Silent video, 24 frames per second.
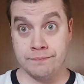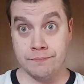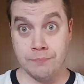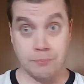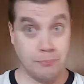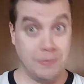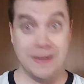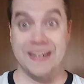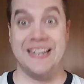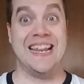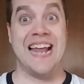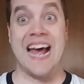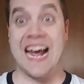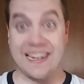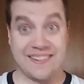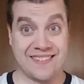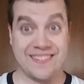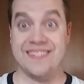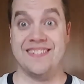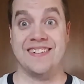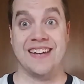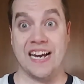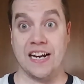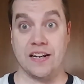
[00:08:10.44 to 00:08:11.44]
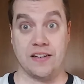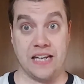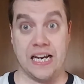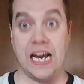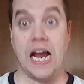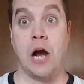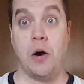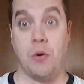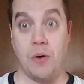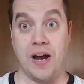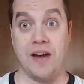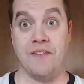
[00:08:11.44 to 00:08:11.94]
but that's exactly
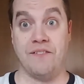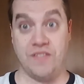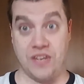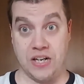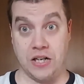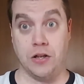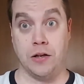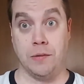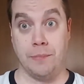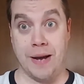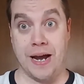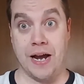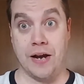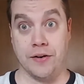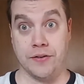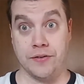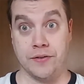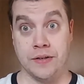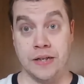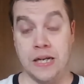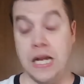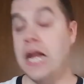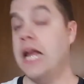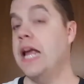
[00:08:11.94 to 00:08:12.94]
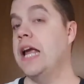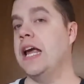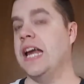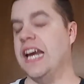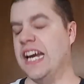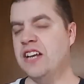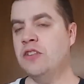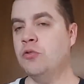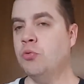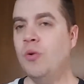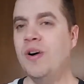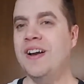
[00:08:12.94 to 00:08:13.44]
how I feel about it.
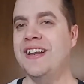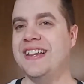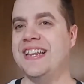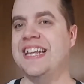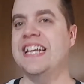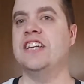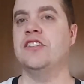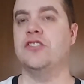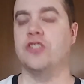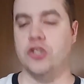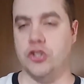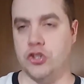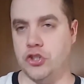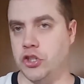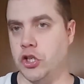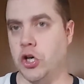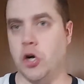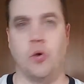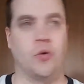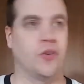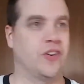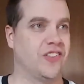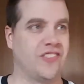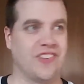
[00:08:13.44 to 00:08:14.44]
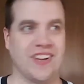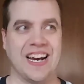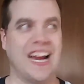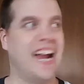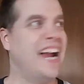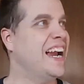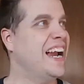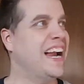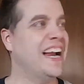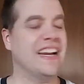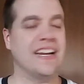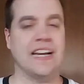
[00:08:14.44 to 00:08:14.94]
It's one thing to joke. It's like,
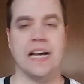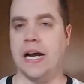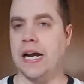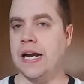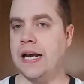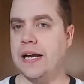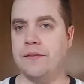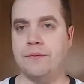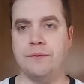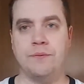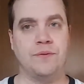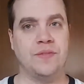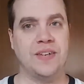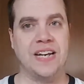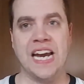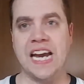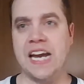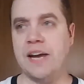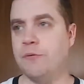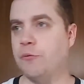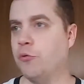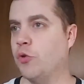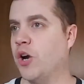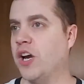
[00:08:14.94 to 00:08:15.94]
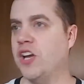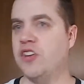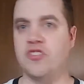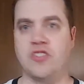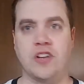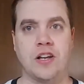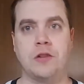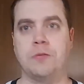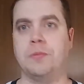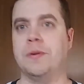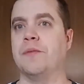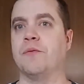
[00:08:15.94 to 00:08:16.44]
I have gay friends,
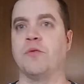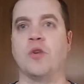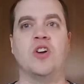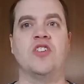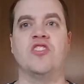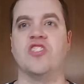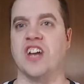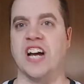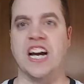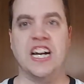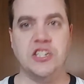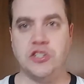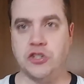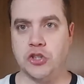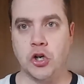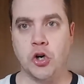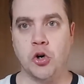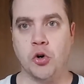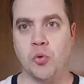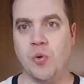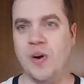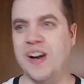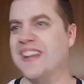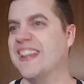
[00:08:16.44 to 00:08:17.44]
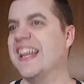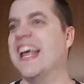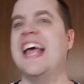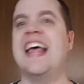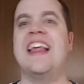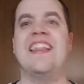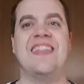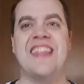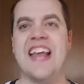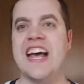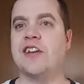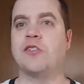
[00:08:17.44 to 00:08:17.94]
lesbian friends that I joke with.
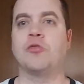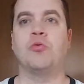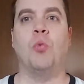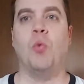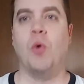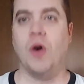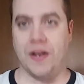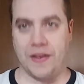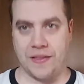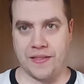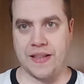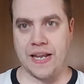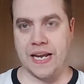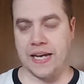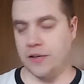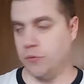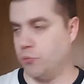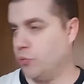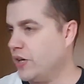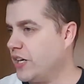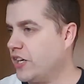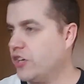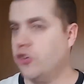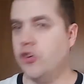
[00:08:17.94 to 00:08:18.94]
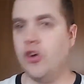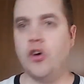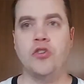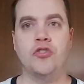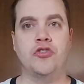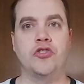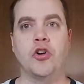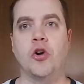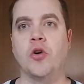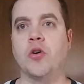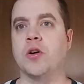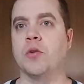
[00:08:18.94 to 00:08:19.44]
That's one thing. We can all
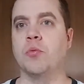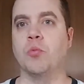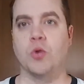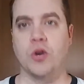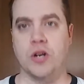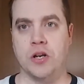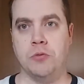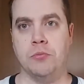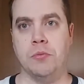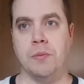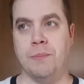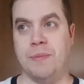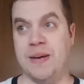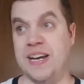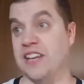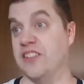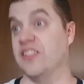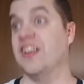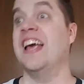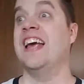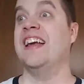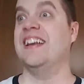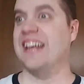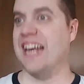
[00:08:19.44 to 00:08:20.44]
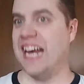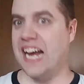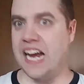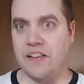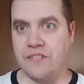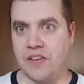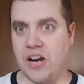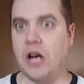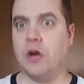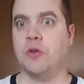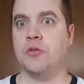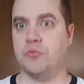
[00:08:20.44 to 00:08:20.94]
joke and we're human beings. To
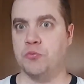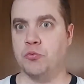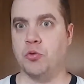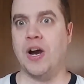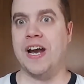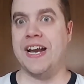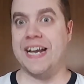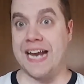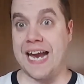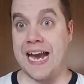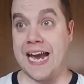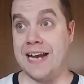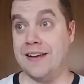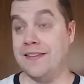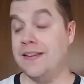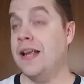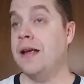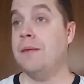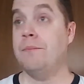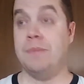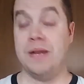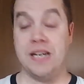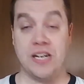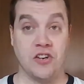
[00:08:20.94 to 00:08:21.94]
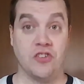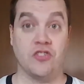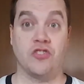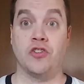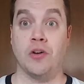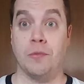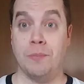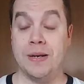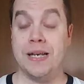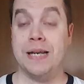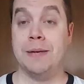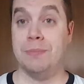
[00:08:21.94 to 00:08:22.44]
have outright hate because
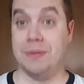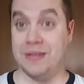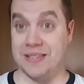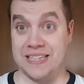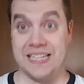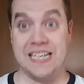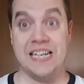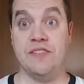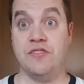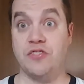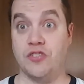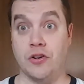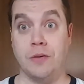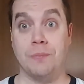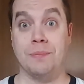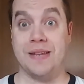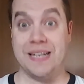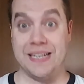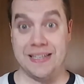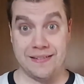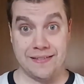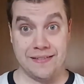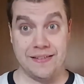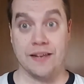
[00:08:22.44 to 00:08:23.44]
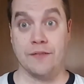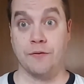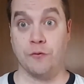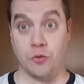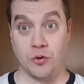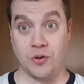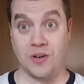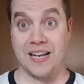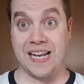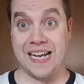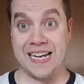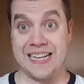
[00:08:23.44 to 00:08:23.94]
somebody believes something
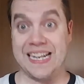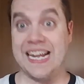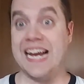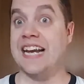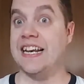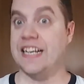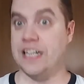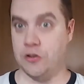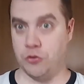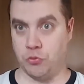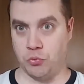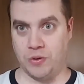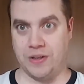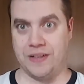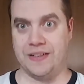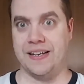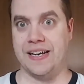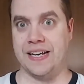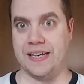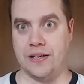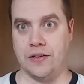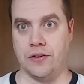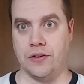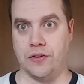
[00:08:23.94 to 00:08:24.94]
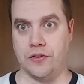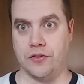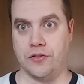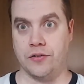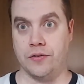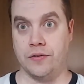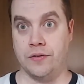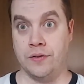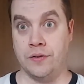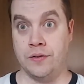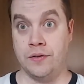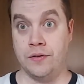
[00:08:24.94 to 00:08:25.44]
different like that is ridiculous.
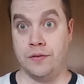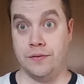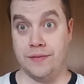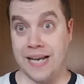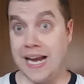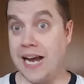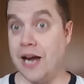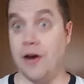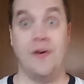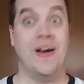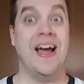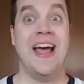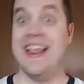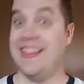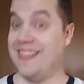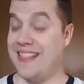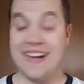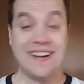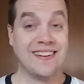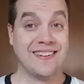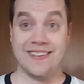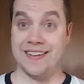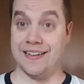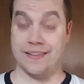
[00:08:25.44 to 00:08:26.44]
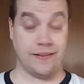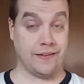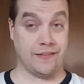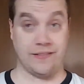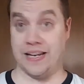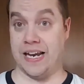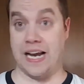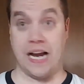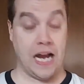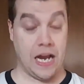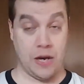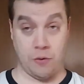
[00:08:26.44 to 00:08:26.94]
Now, that's not to
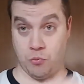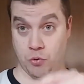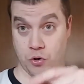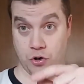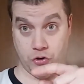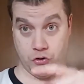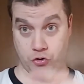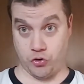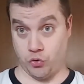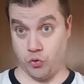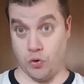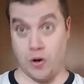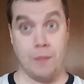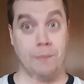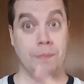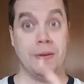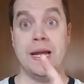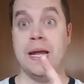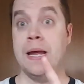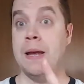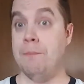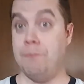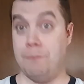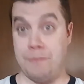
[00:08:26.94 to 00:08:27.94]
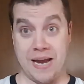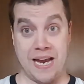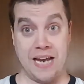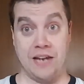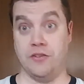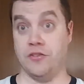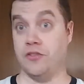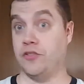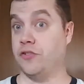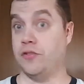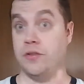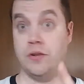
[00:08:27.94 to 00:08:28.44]
say I want Trump,
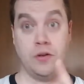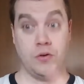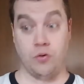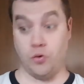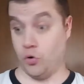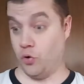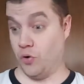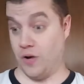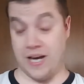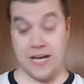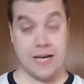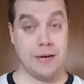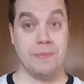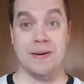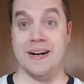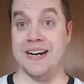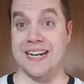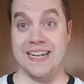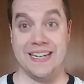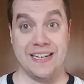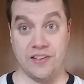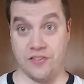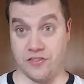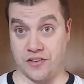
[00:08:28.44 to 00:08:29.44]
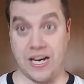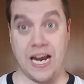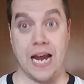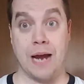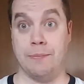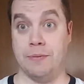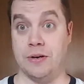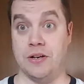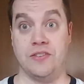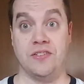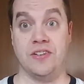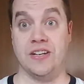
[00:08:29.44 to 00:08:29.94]
Pence, or anybody in his
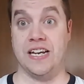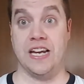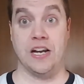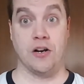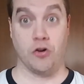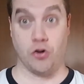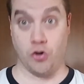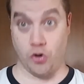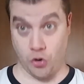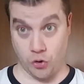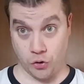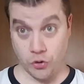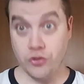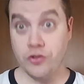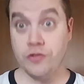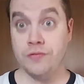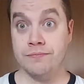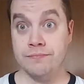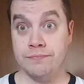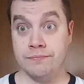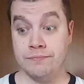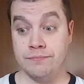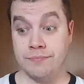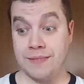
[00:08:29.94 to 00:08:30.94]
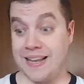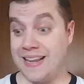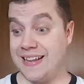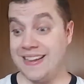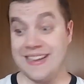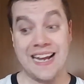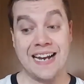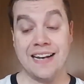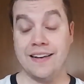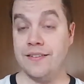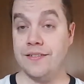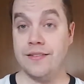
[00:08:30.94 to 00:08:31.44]
cabinet to get hurt.
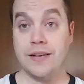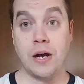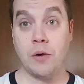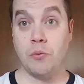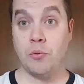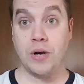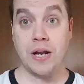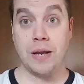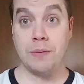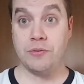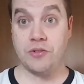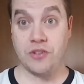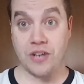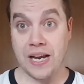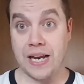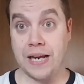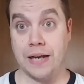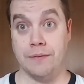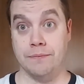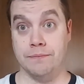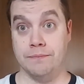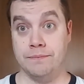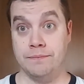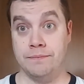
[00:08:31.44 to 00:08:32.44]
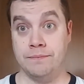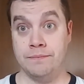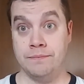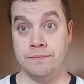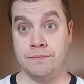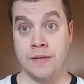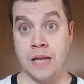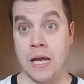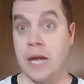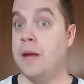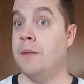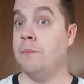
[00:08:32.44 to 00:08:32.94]
That is not what I'm saying.
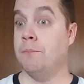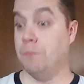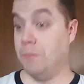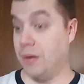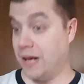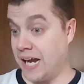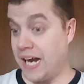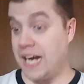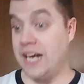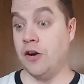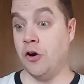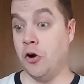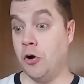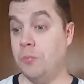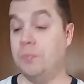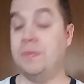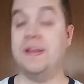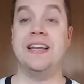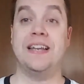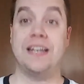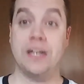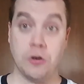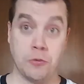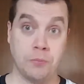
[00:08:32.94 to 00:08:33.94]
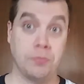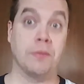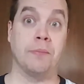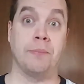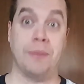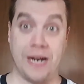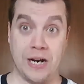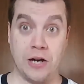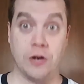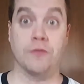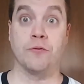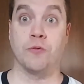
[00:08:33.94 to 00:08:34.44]
But I hope that they're
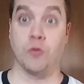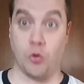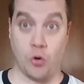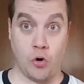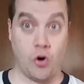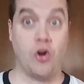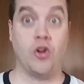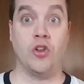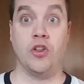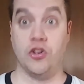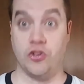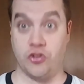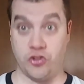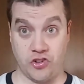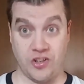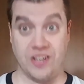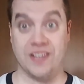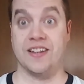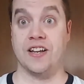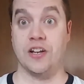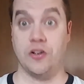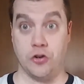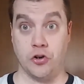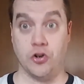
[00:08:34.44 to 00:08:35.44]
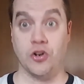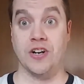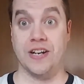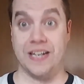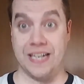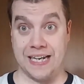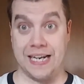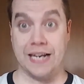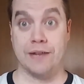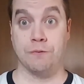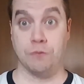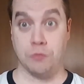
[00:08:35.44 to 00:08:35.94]
prepared for all the shit that they're going to
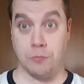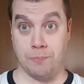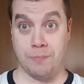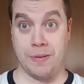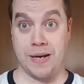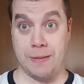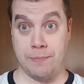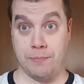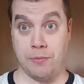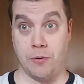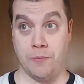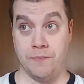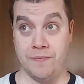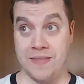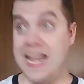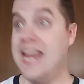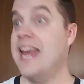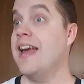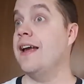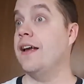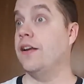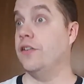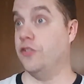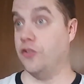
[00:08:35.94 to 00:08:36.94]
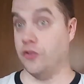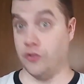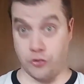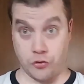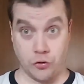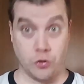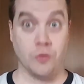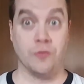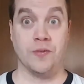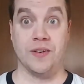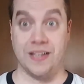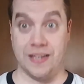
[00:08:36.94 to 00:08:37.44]
get from people,
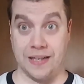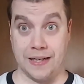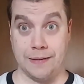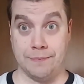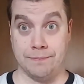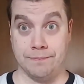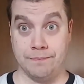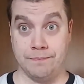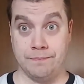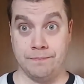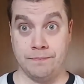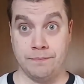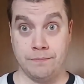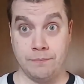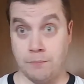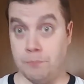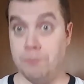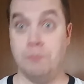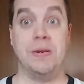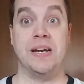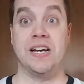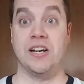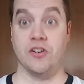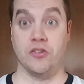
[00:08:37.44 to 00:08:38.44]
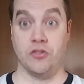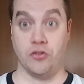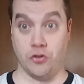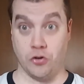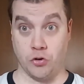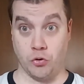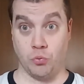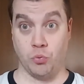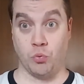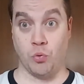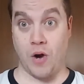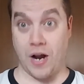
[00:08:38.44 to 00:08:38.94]
deservedly, because
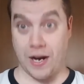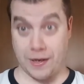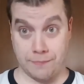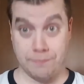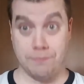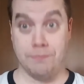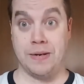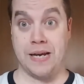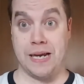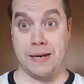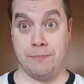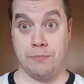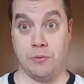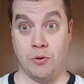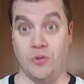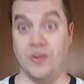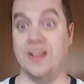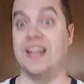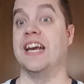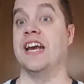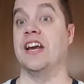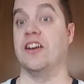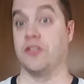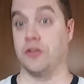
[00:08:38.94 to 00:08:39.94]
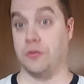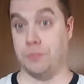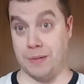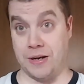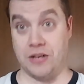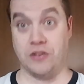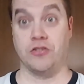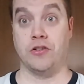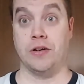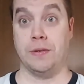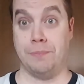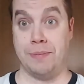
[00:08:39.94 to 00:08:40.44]
they're rotten people,
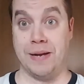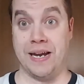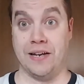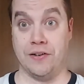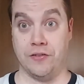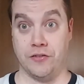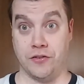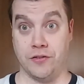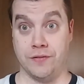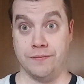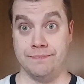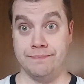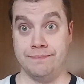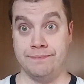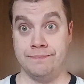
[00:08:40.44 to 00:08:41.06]
especially Pence.